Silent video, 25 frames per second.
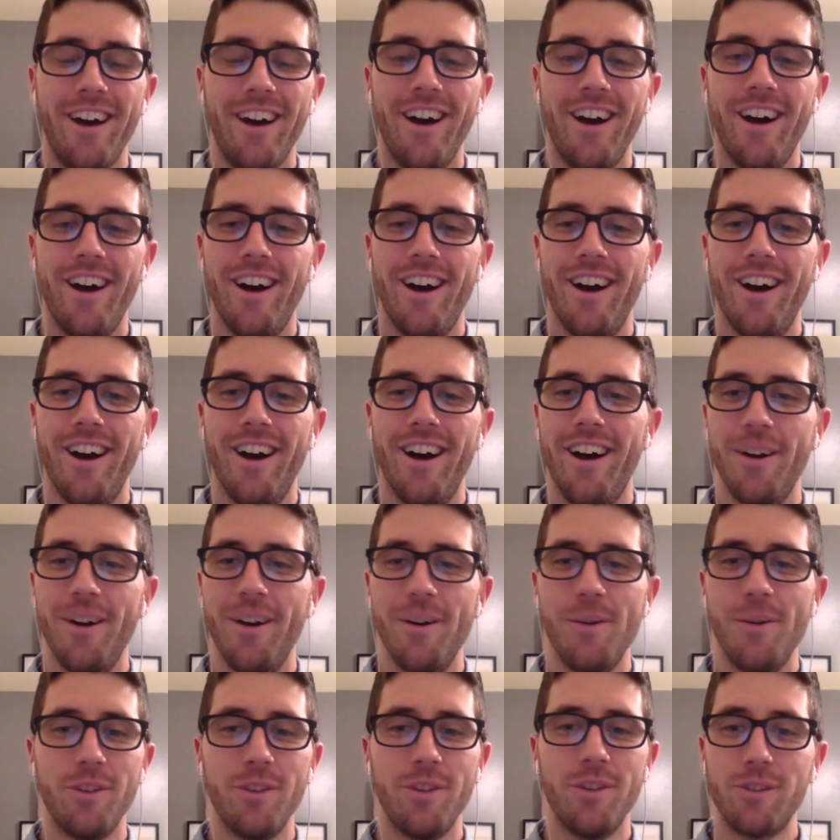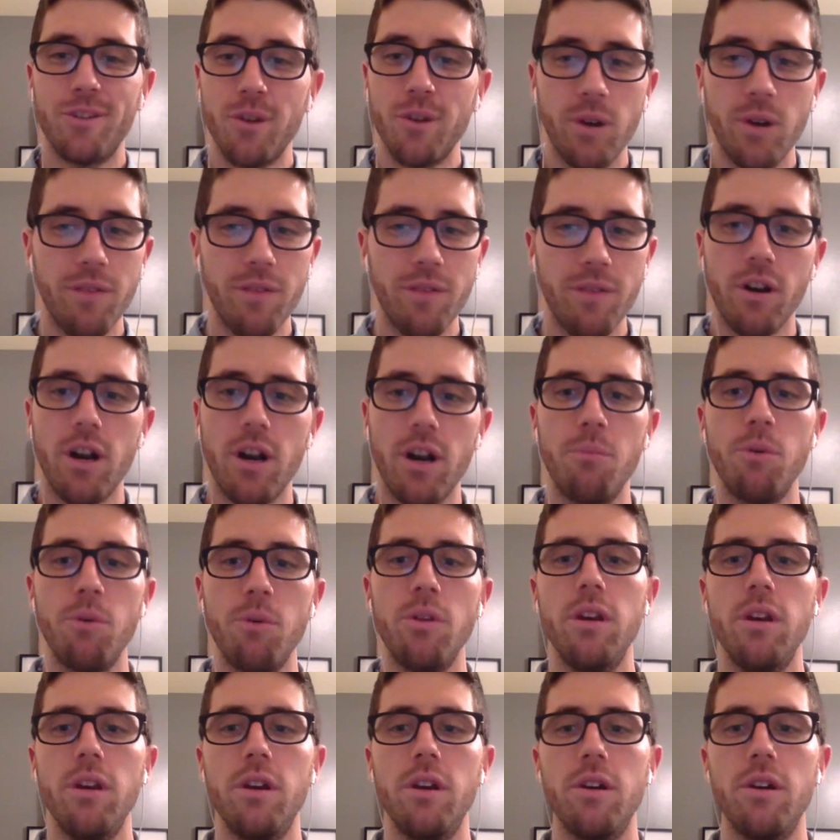Uh, was at Sony for a couple
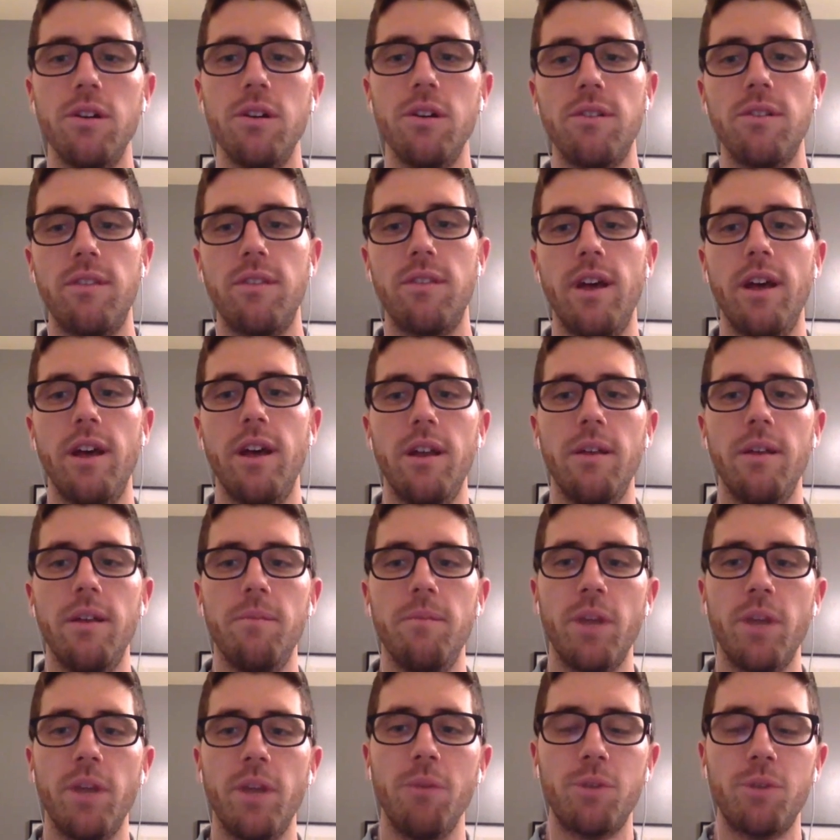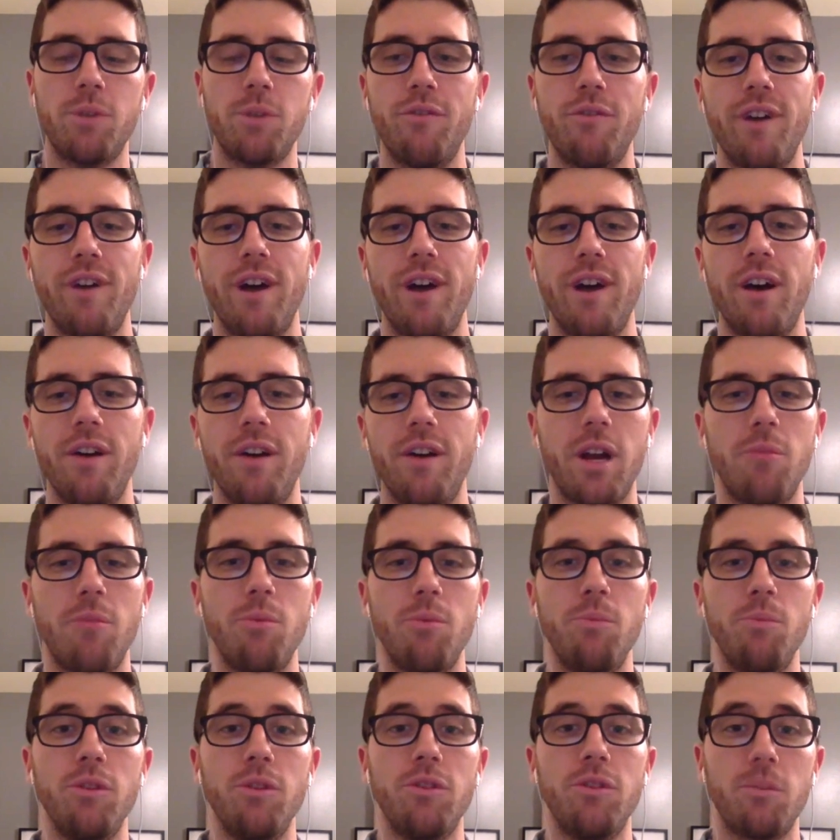years, then helped co-found a
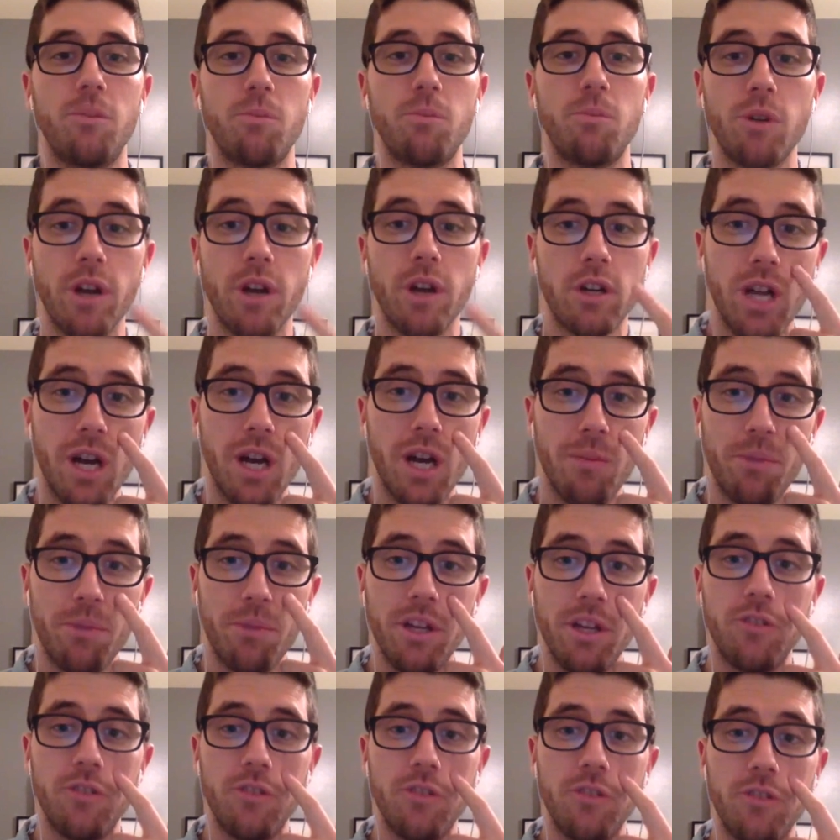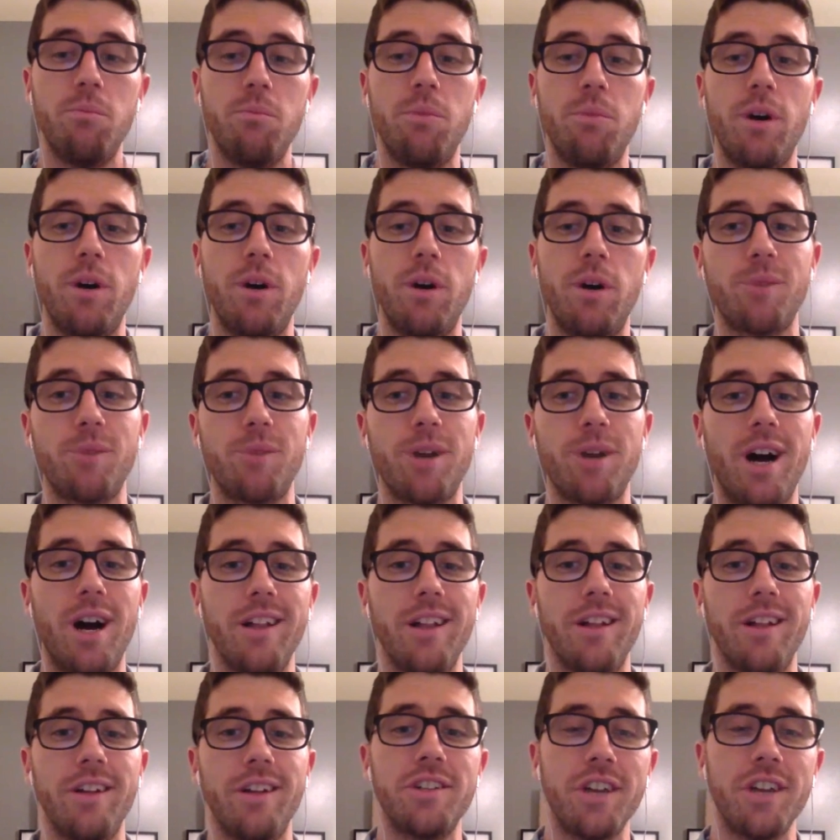couple music production companies with some buddies from
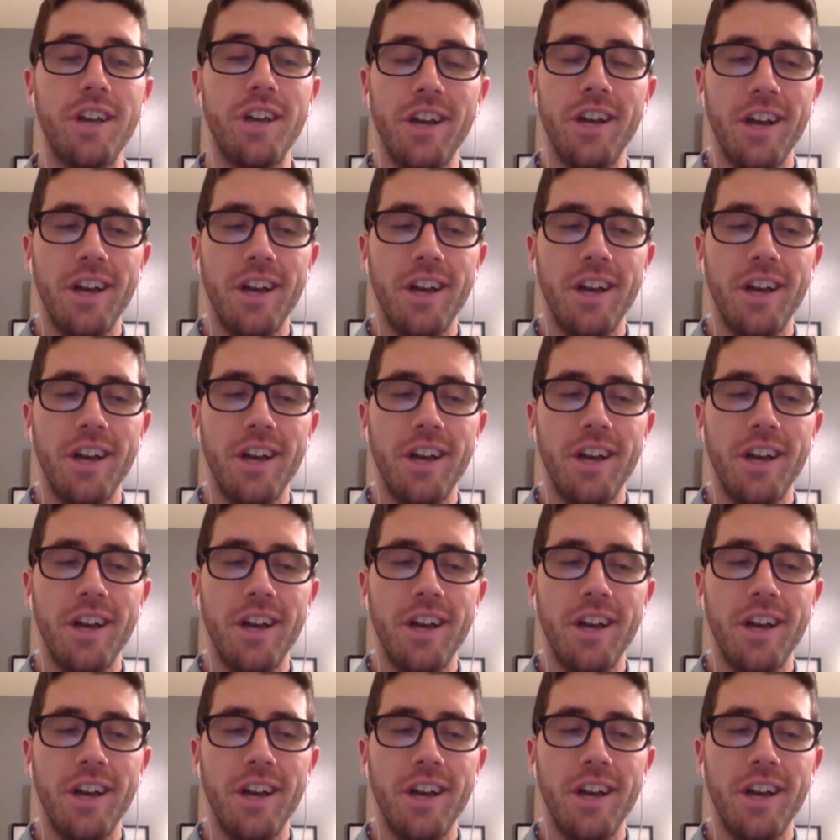college,